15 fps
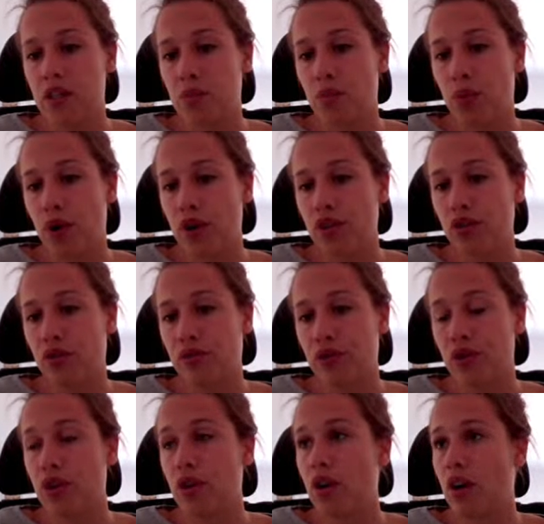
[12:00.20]
part of
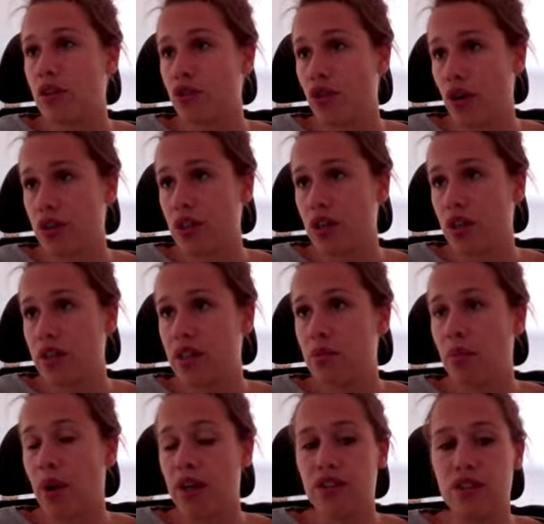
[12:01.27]
her task list
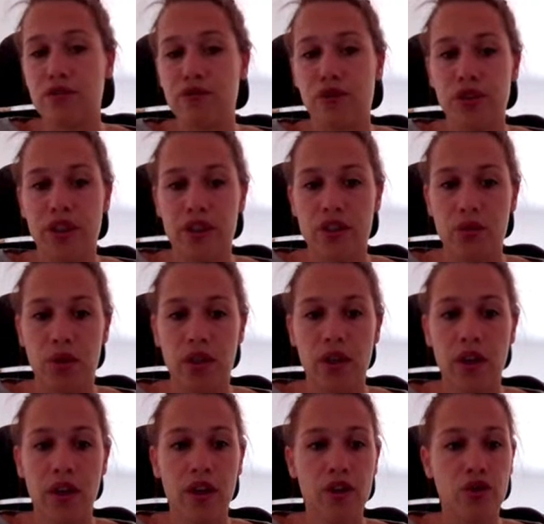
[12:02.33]
by default as well.
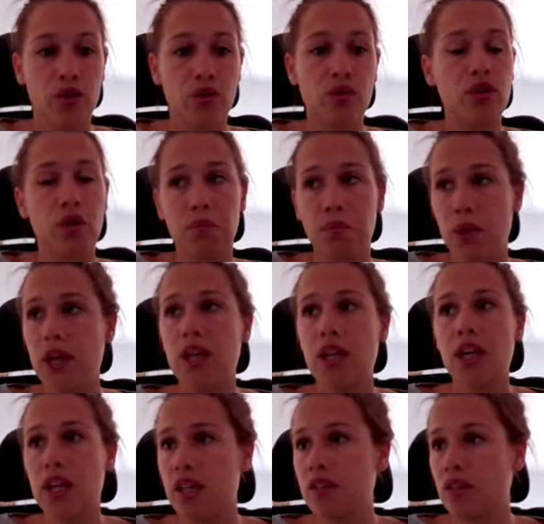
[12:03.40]
So completely
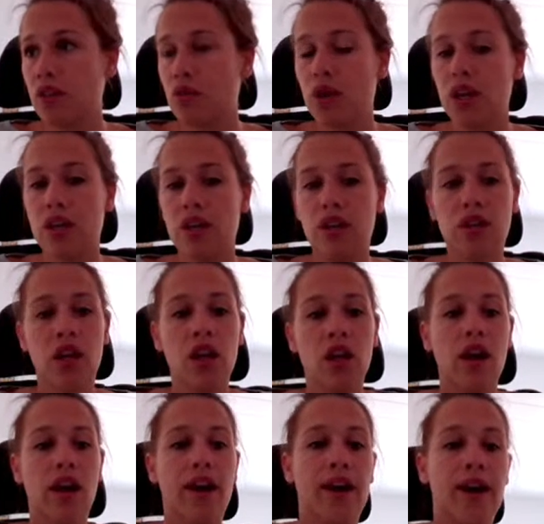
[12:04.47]
integrated,
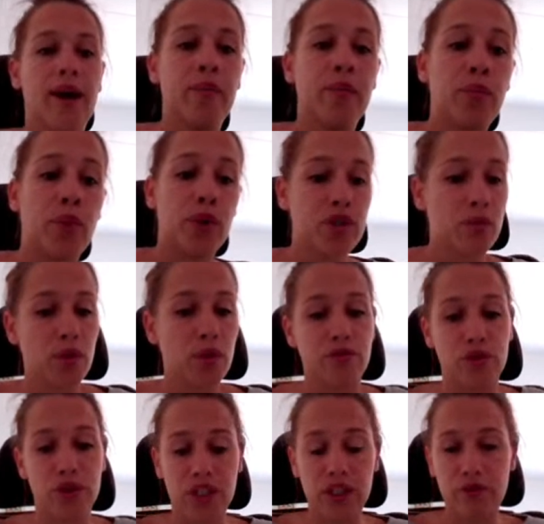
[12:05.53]
possible for
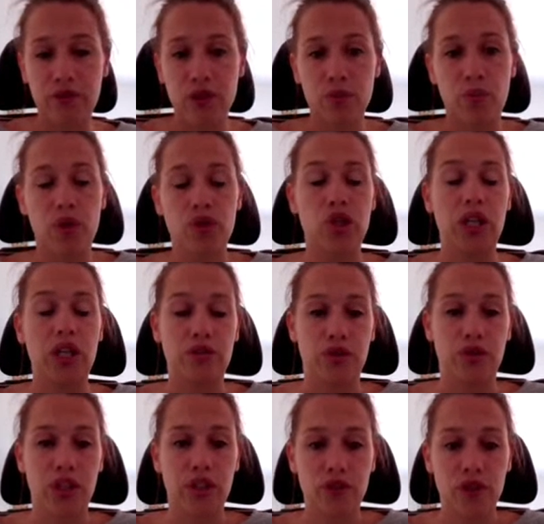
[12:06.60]
different projects, for
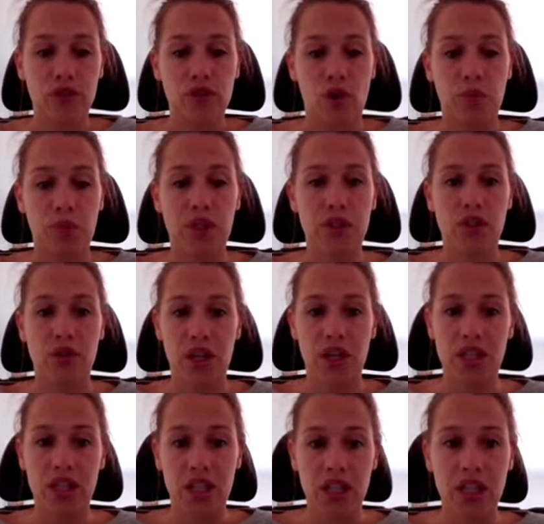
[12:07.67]
different topics. So that's
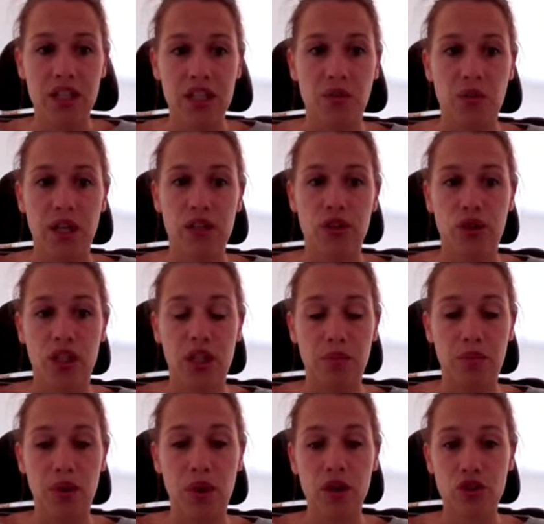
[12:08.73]
an easy way to keep
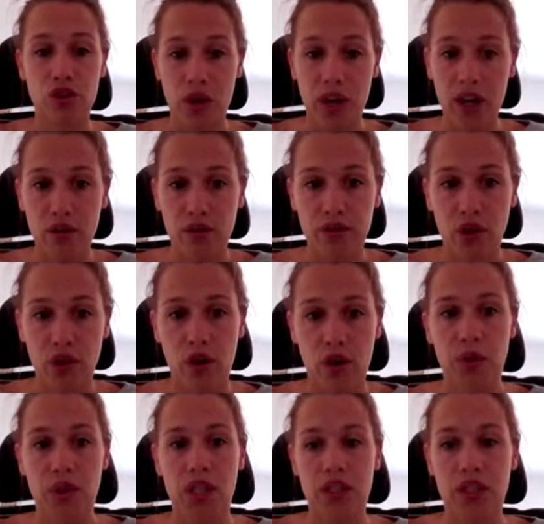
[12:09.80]
track of
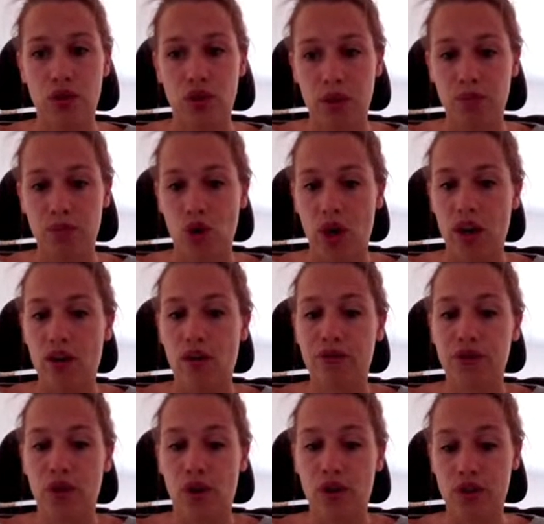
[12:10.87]
documents and to keep track of
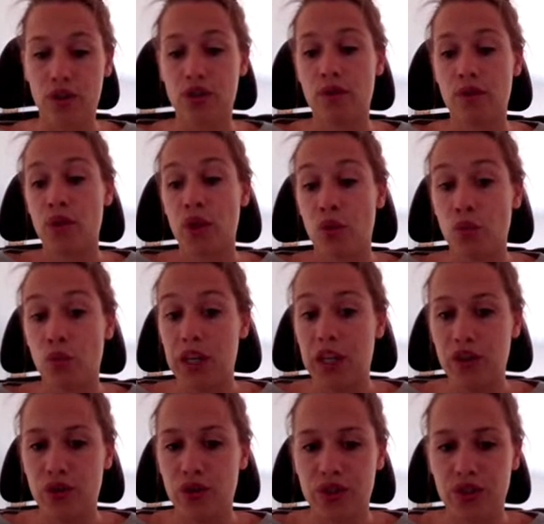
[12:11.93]
tasks within
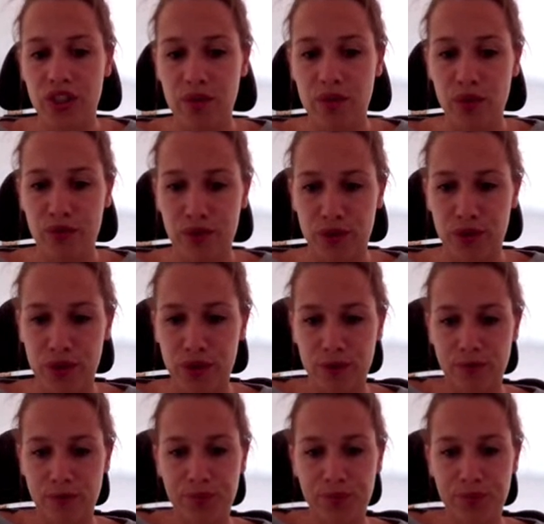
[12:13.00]
your team, of course.